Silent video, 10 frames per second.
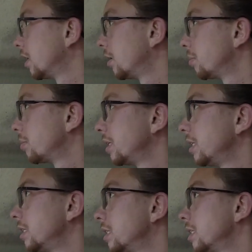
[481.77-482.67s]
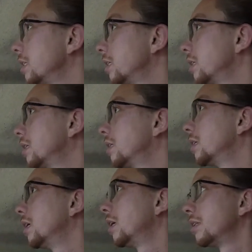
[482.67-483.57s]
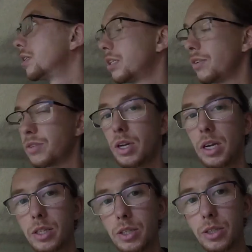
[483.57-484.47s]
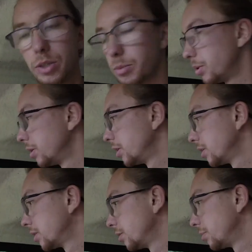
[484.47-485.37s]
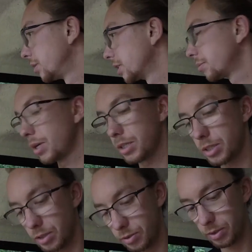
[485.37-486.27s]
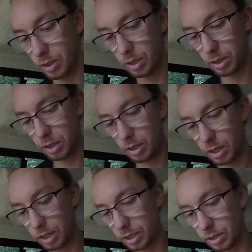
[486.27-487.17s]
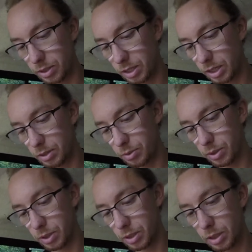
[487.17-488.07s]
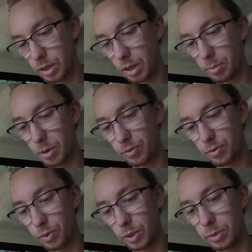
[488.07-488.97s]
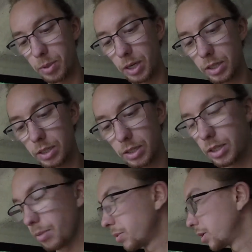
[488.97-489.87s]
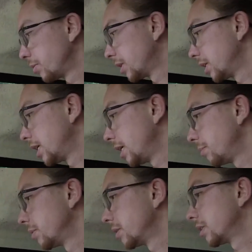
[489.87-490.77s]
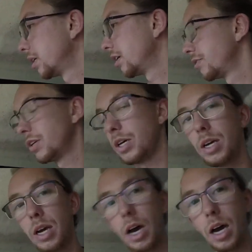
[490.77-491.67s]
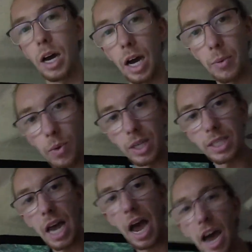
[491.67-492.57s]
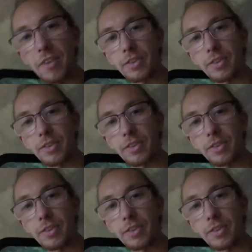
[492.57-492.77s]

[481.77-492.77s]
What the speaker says: pretty easy. The stuff's not super expensive. I think I was saying it was about 40 bucks or something with the tape and stuff. I was having